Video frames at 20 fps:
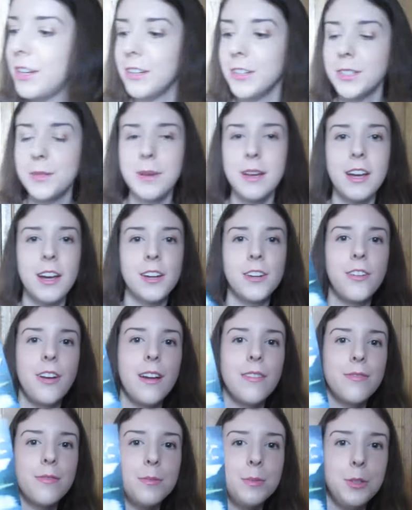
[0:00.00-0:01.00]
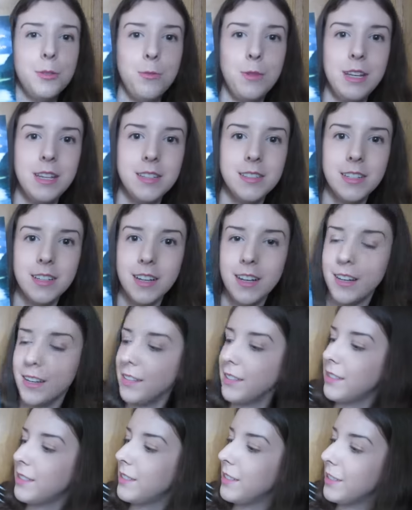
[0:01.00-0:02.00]
Here's my autograph from
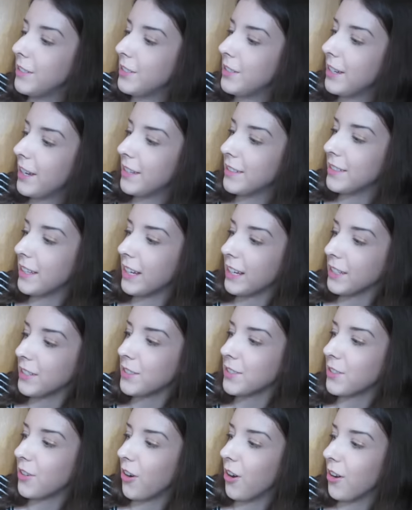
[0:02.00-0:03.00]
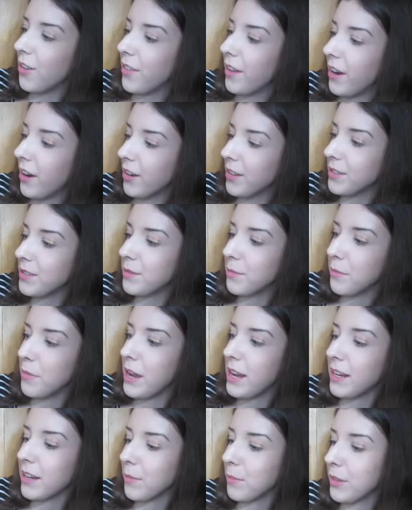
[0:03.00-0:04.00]
Louisa. See, she has like a scar there and some
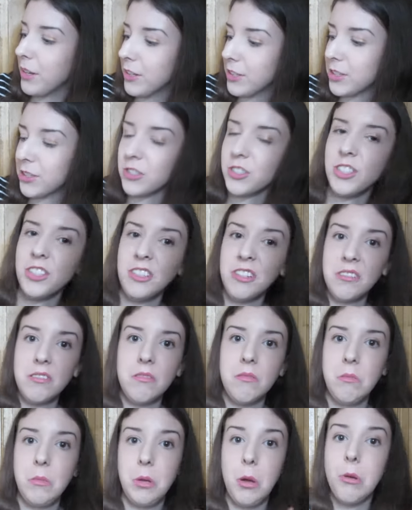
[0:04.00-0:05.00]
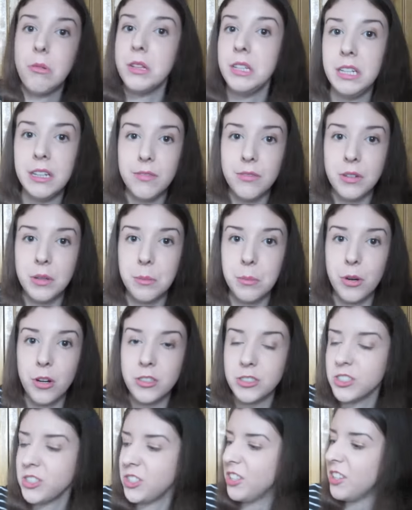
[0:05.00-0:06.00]
makeup there, so she looked totally different in
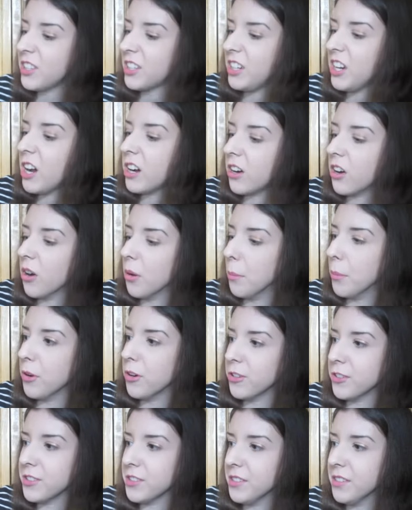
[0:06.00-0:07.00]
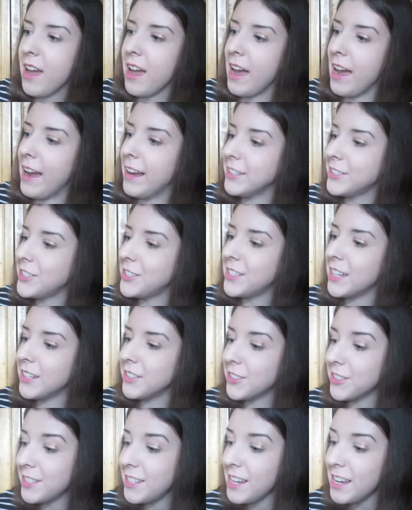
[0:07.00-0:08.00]
person. She looked younger in person. And she
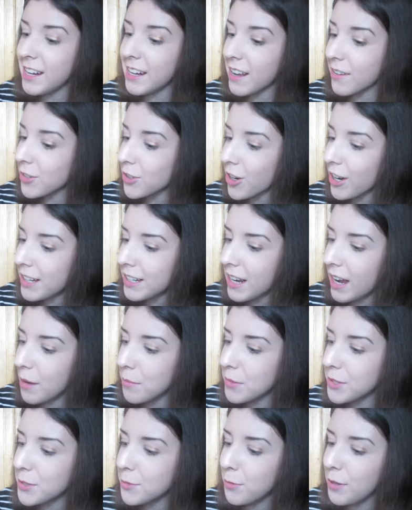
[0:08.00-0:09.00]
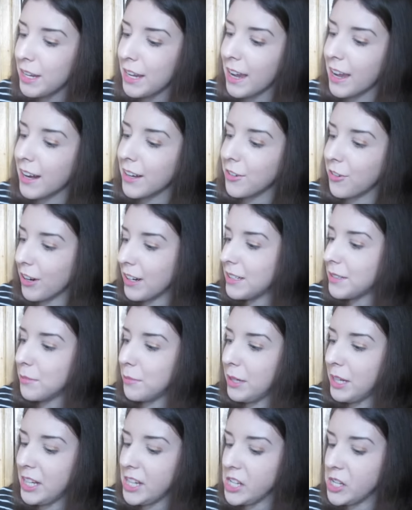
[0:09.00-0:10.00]
said, "Justine, have a great time this weekend. Great to
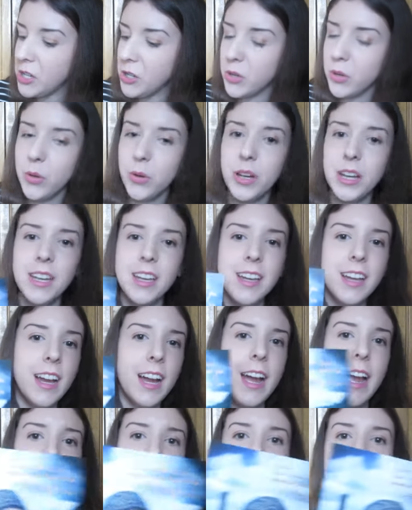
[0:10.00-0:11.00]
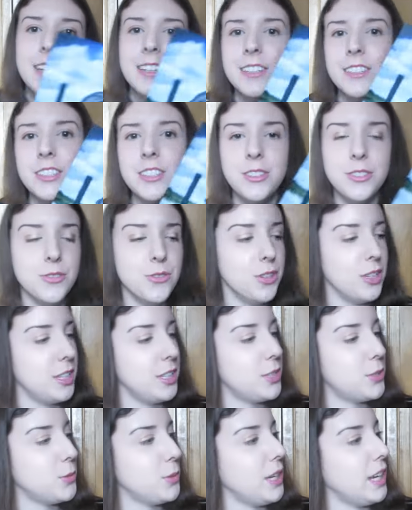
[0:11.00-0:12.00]
meet you." And she was
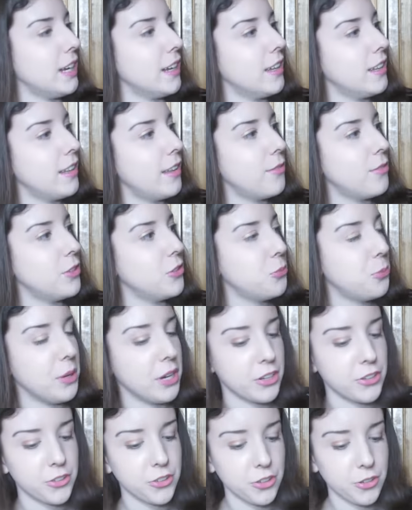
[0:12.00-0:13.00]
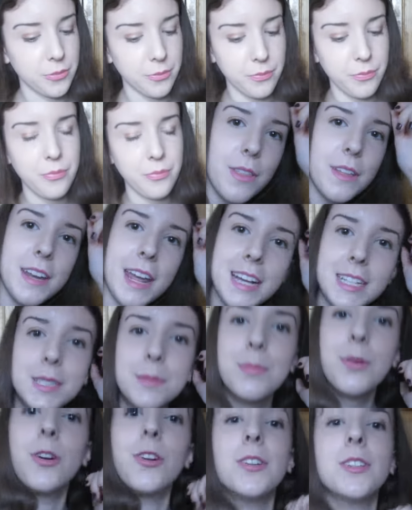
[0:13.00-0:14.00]
really sweet. I love this picture. The
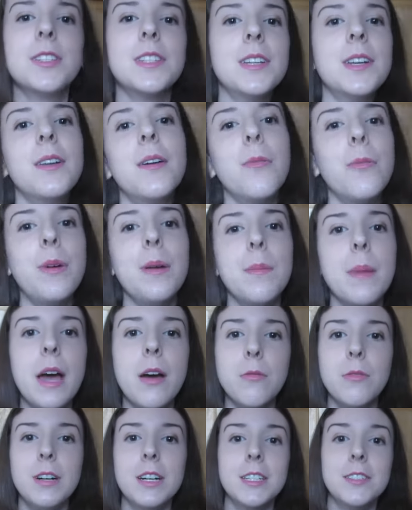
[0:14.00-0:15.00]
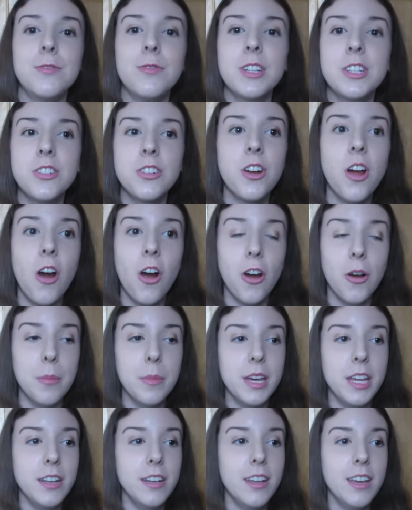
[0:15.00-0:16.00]
next person we met was Richard
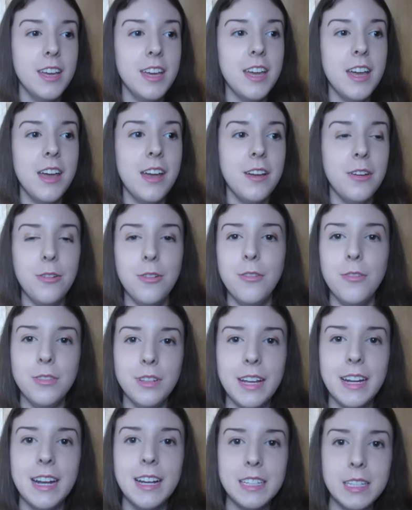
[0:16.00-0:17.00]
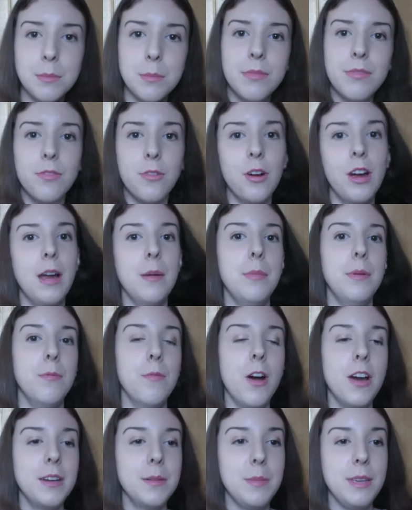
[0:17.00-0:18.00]
Harmon, who, like I said before, I've been
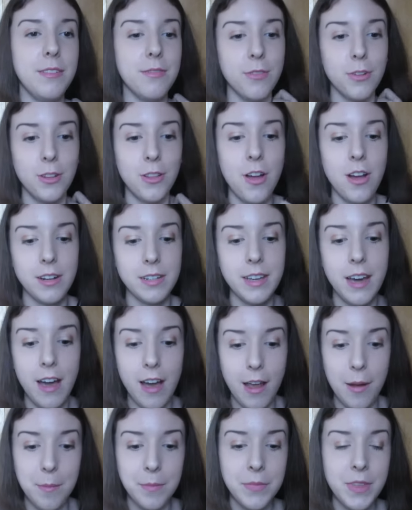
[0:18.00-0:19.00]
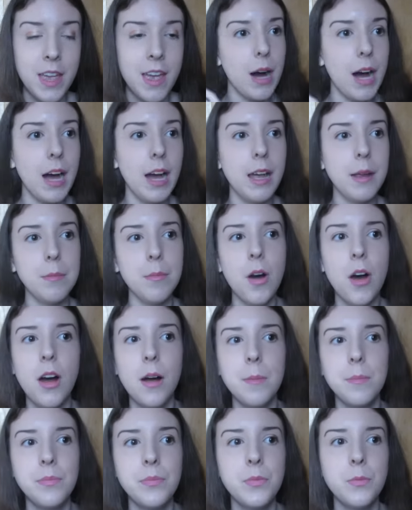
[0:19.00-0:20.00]
wanting to meet for a long time. My
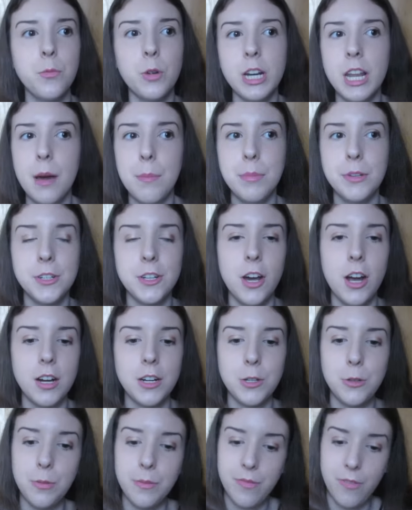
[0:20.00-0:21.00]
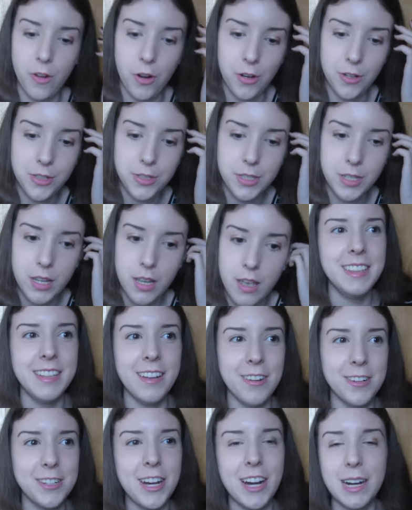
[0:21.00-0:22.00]
mom went up and talked to him first.
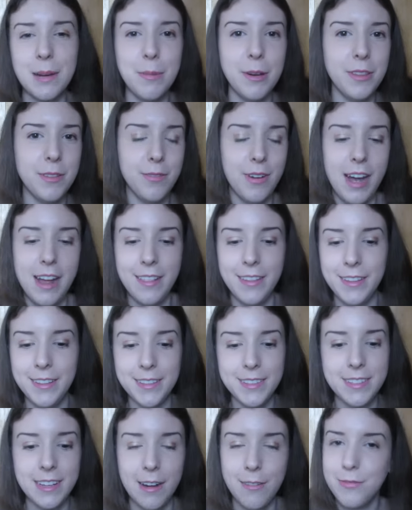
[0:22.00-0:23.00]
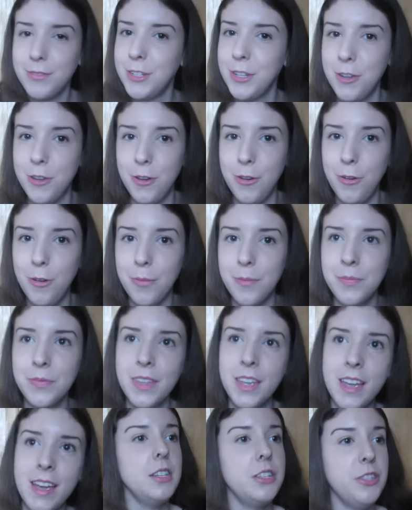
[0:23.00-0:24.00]
They were talking about the violent stuff too.
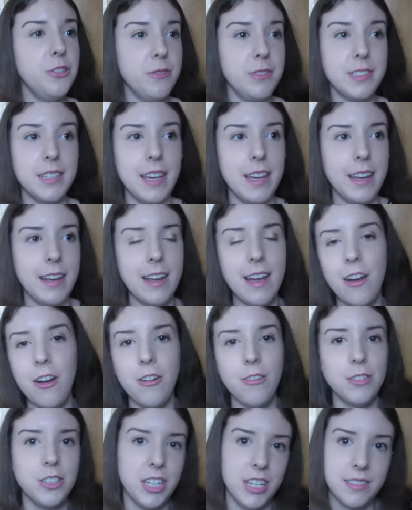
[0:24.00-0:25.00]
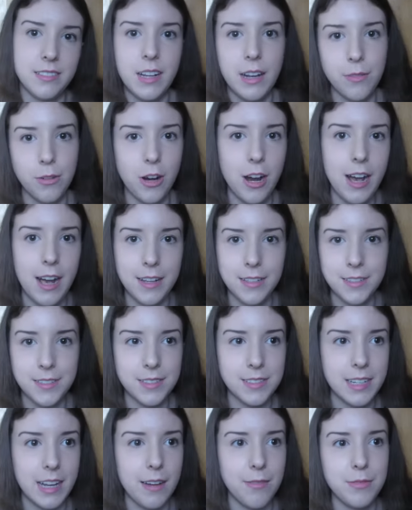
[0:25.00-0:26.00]
She was saying how she has to cover her eyes
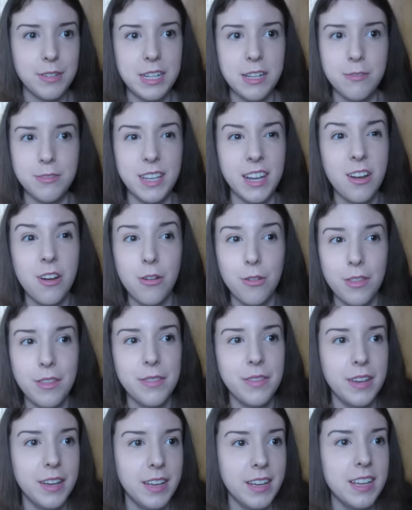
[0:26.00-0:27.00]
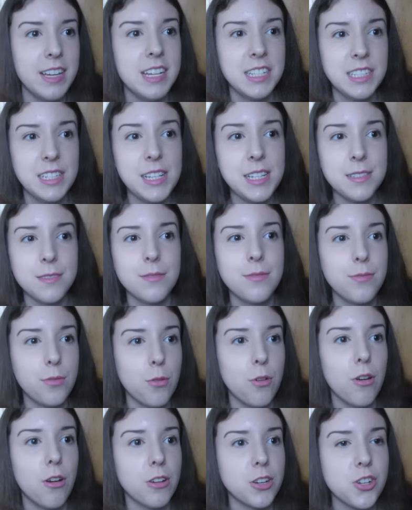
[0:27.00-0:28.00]
and stuff, and he was like, "Oh, then the season
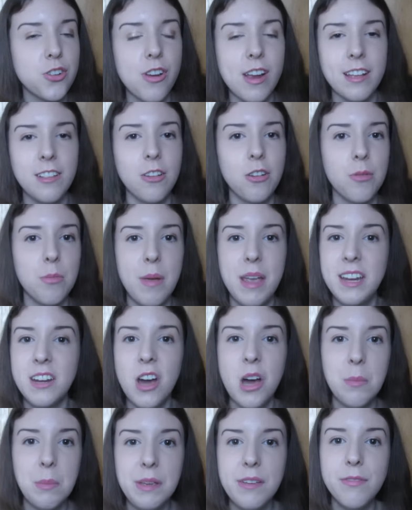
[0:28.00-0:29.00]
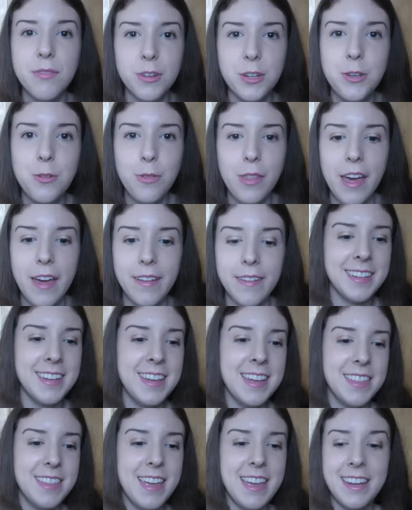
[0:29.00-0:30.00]
4 trailer may not be for you then."
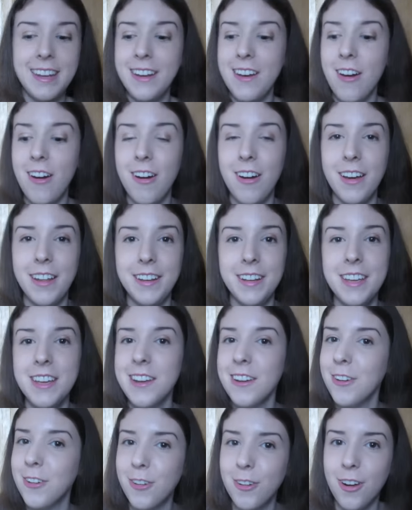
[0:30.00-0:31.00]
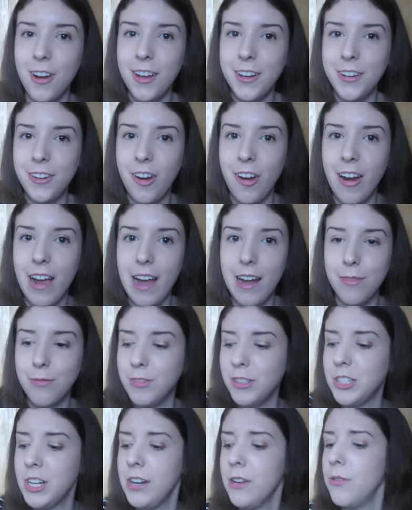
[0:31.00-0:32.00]
And then on her autograph,
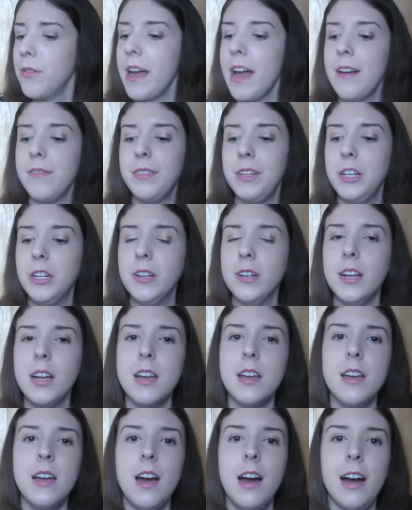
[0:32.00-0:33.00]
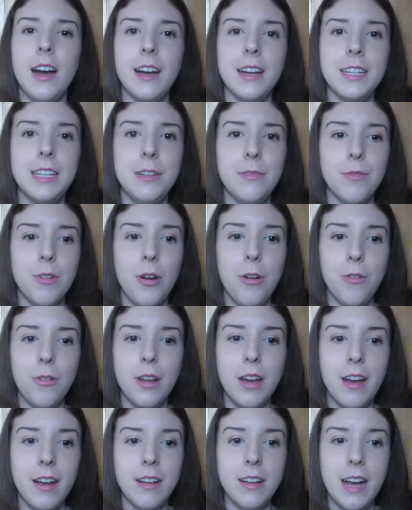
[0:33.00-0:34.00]
which I don't have here, he wrote,
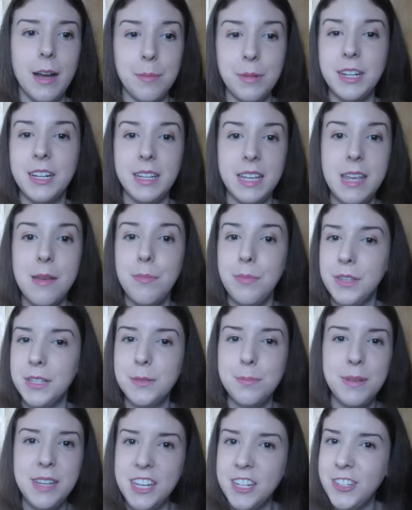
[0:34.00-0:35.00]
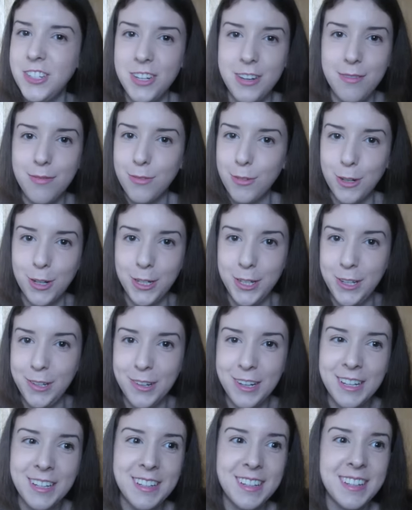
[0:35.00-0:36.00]
"I'm gonna keep this PG for you."